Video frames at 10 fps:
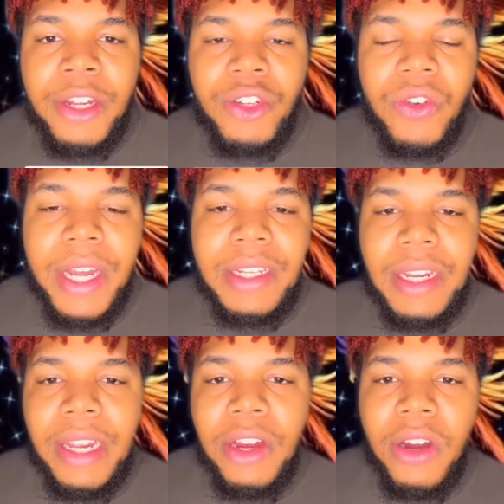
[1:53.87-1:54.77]

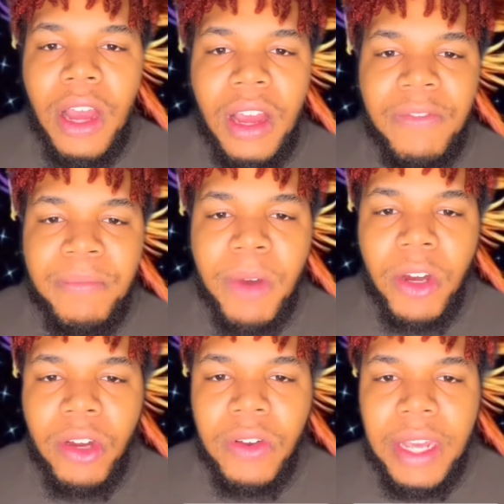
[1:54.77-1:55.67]
transit here of
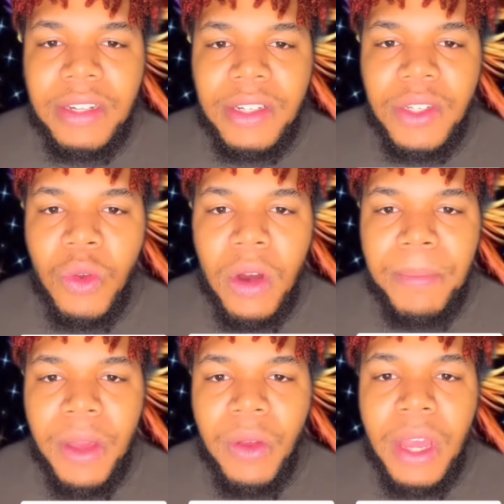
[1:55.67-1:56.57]
Mercury and
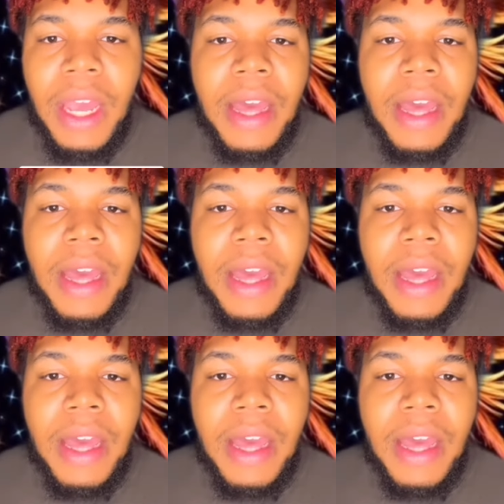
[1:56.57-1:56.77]
Scorpio.